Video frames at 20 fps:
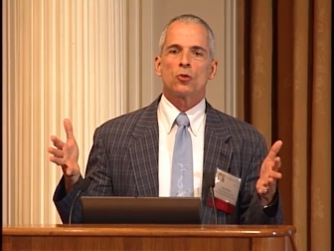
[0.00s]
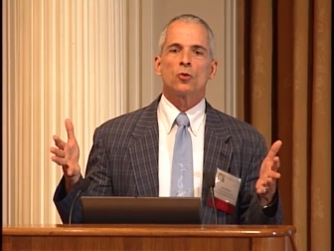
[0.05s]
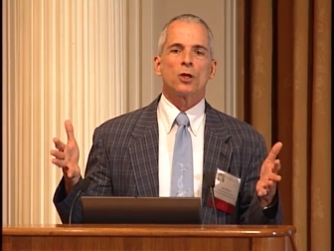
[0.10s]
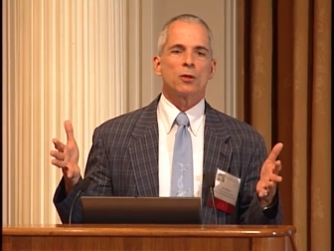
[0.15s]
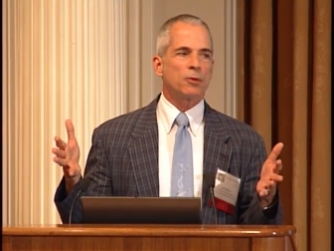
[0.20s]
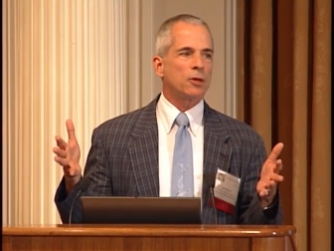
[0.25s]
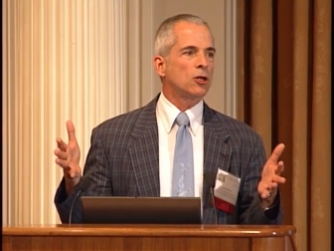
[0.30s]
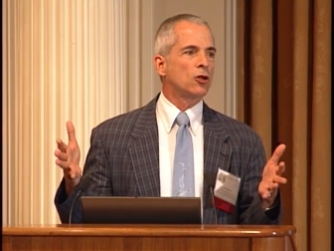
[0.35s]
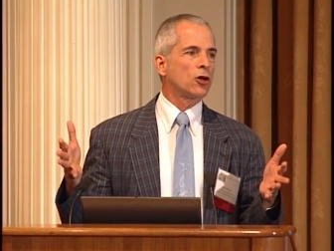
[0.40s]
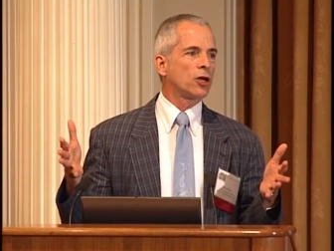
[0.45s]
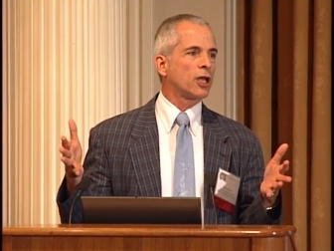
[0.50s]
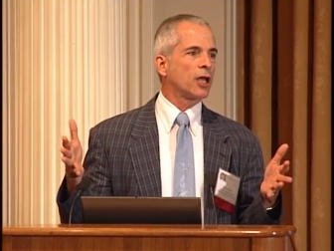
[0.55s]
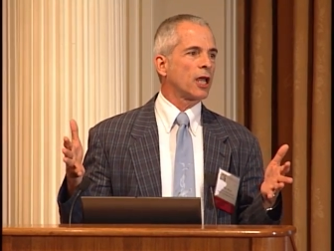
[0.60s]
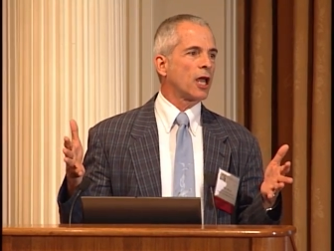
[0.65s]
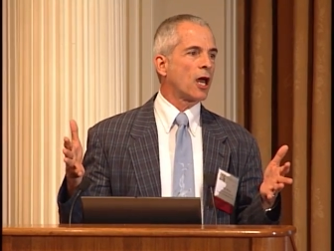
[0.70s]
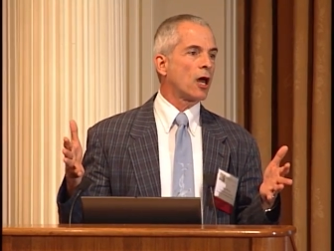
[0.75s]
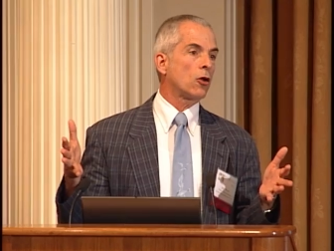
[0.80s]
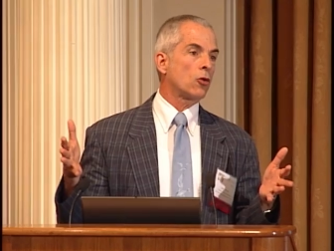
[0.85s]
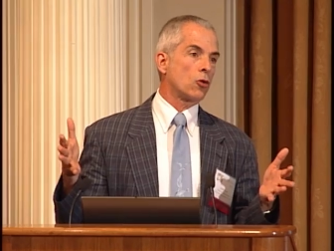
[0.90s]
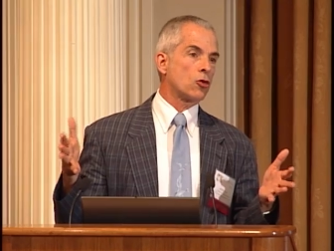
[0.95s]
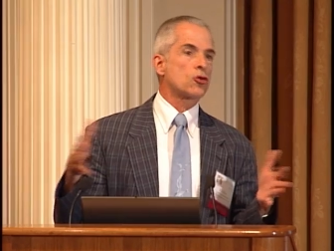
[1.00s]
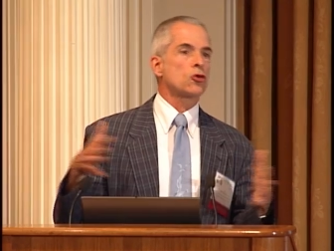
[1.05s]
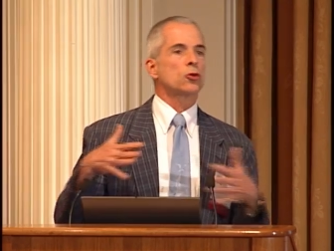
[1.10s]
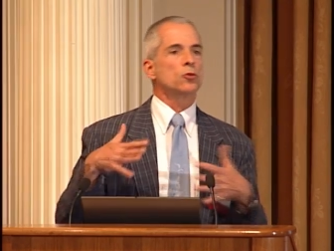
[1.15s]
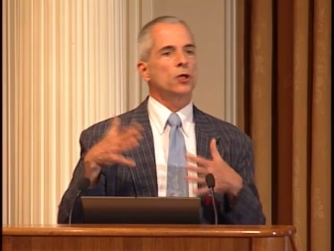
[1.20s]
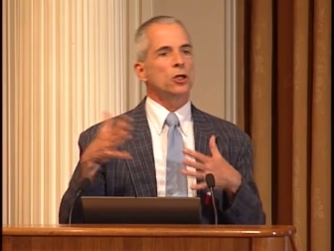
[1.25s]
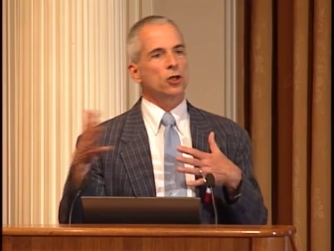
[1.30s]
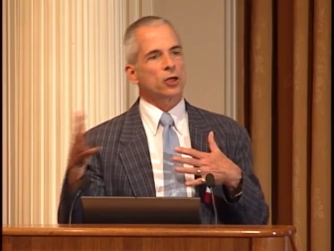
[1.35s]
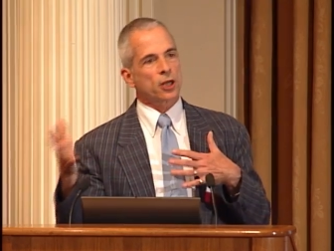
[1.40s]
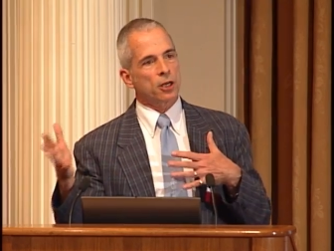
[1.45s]
be looking at, or should
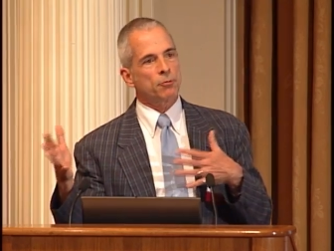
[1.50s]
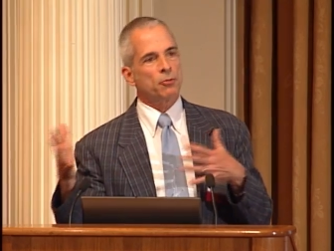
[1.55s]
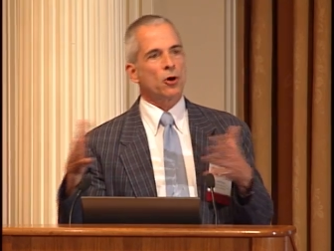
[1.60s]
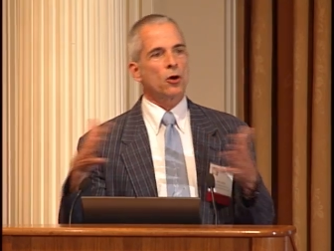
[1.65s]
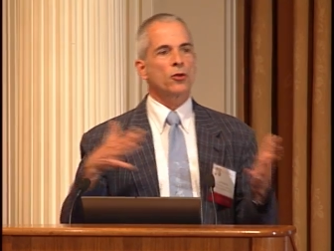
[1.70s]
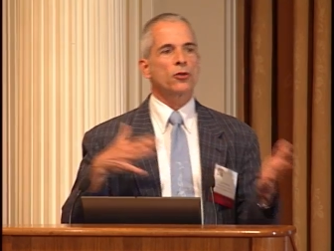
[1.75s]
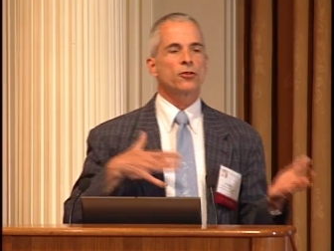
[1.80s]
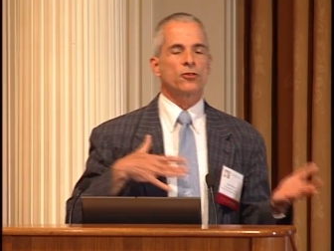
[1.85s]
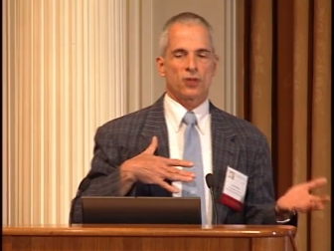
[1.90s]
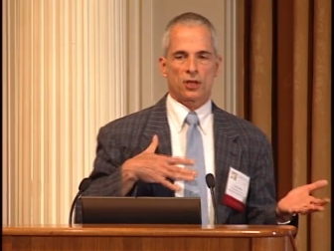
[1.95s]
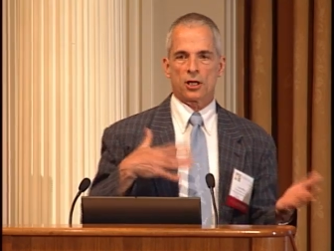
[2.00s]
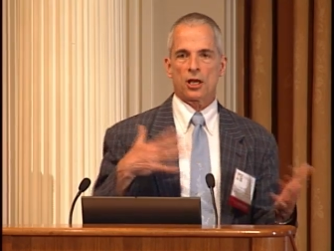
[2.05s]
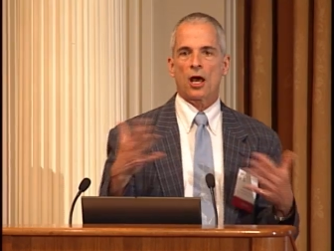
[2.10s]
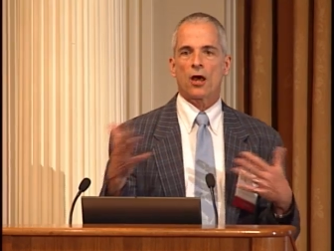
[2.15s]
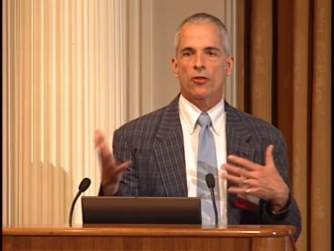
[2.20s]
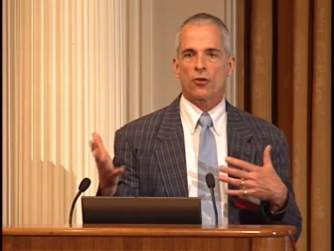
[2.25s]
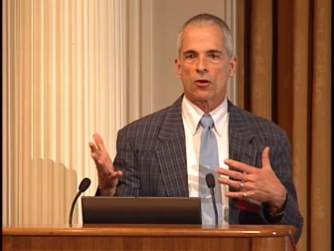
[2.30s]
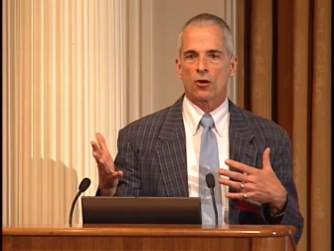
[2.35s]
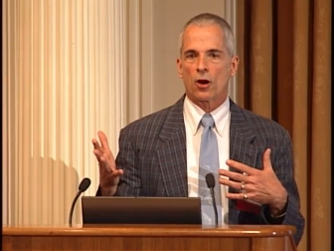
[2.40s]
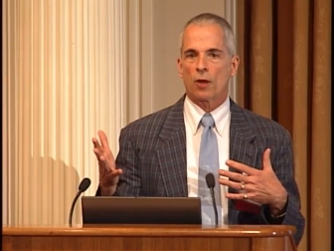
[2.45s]
we look at both together?